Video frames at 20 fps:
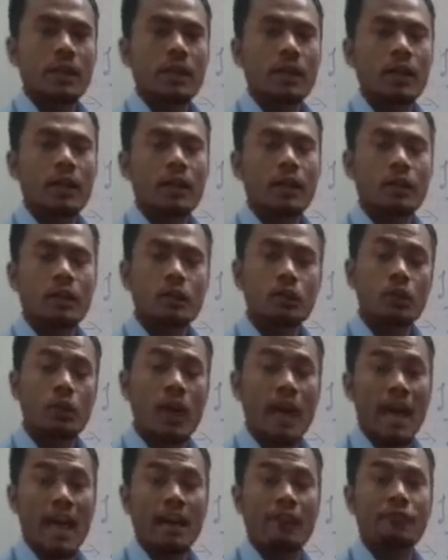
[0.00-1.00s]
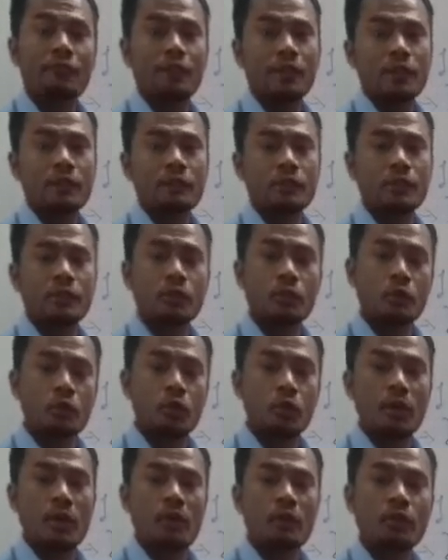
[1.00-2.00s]
to have verbs,
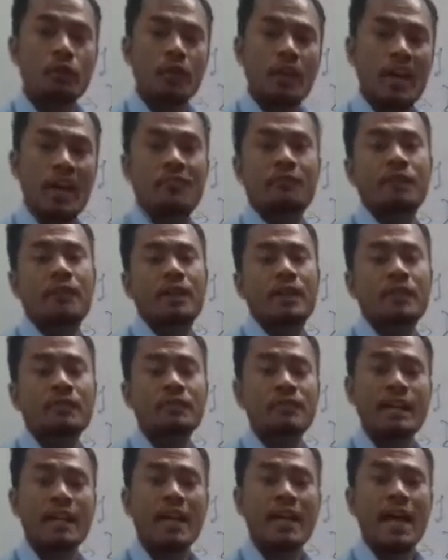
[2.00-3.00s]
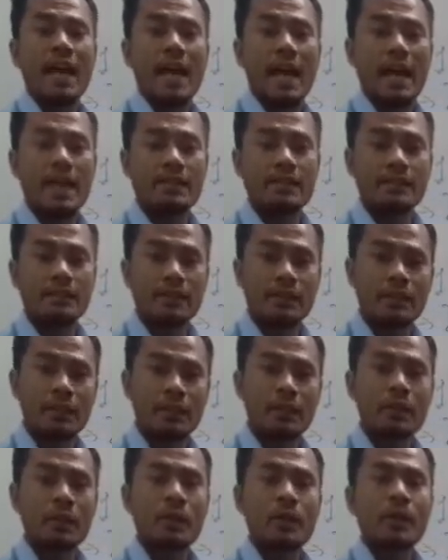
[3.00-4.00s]
group of to have verbs as the
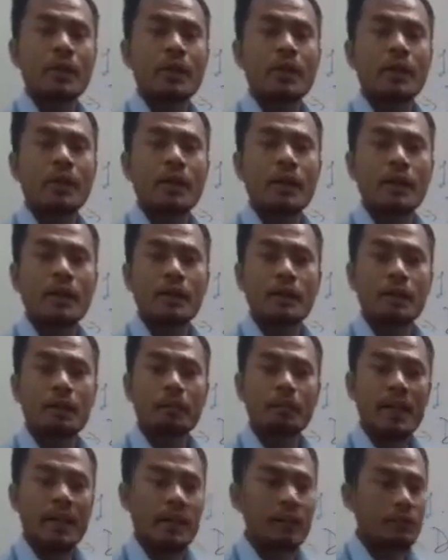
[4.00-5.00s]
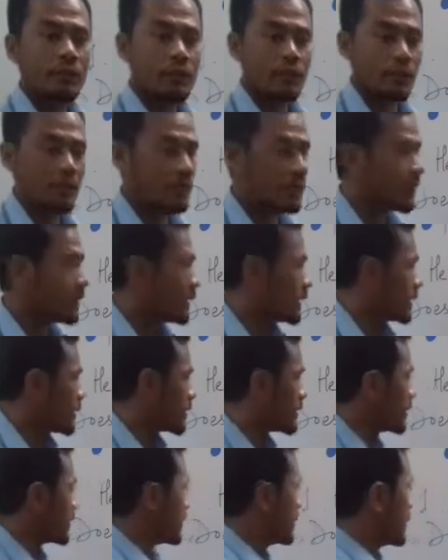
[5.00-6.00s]
main verb. See
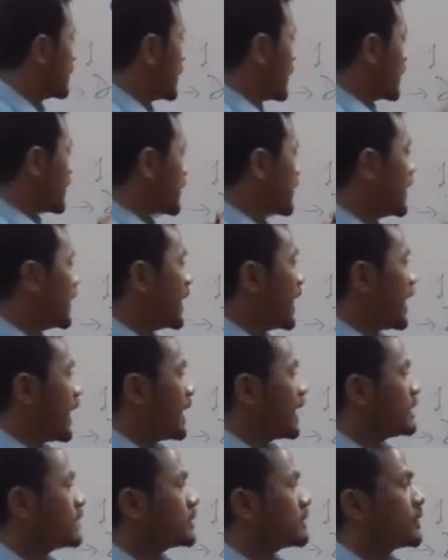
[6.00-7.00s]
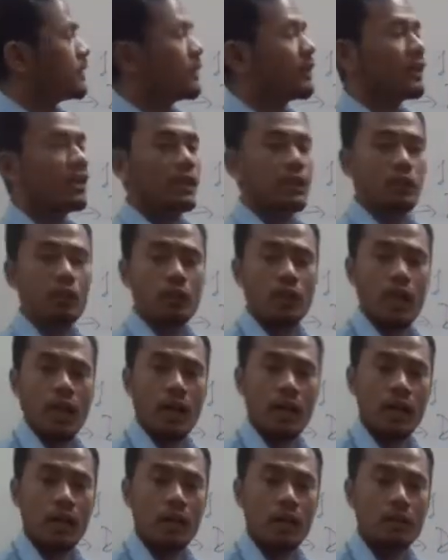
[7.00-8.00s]
here, he has a new
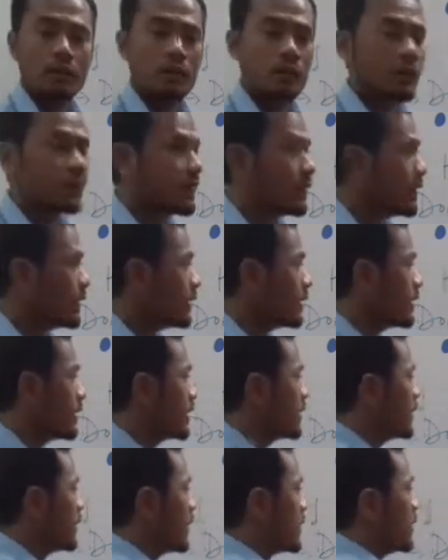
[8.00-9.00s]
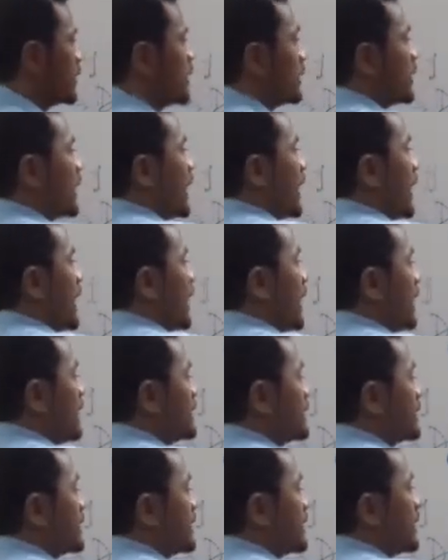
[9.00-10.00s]
car. So here
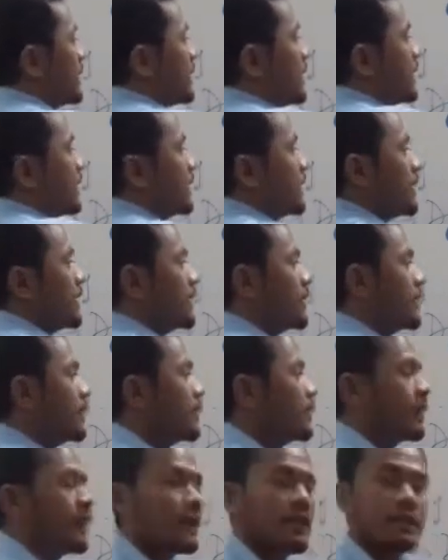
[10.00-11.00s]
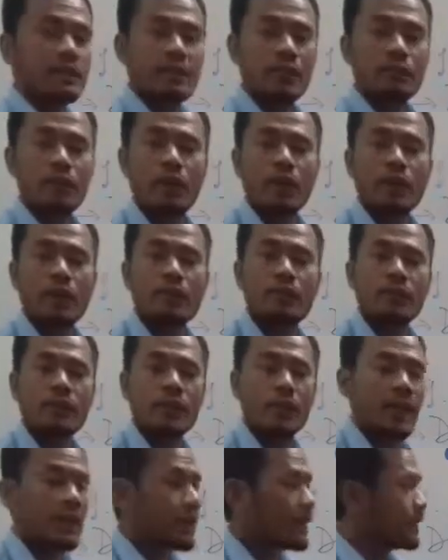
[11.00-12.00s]
has is the verb
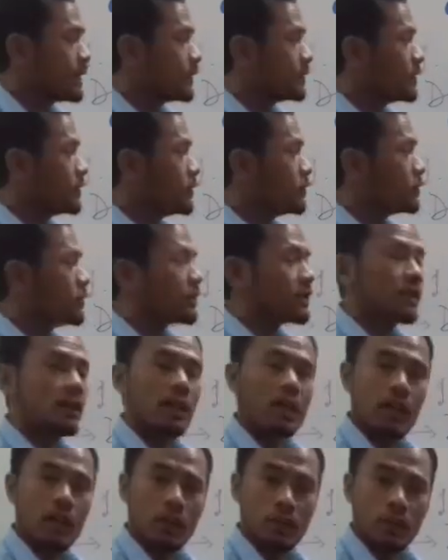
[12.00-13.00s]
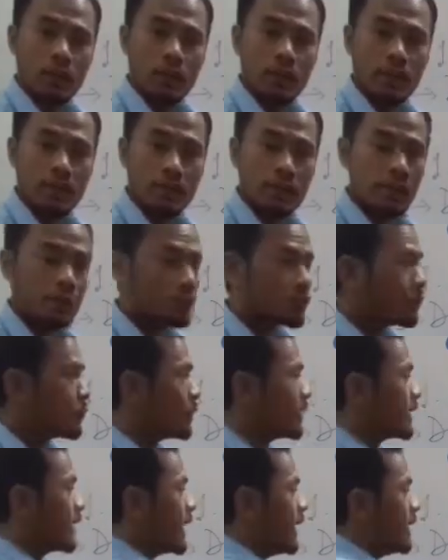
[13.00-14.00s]
here, and it is used alone here.
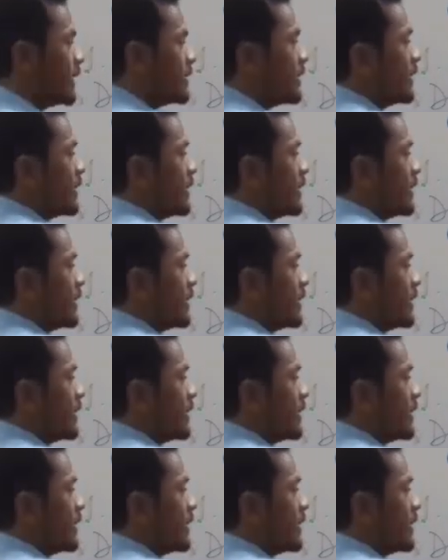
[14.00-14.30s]
So we can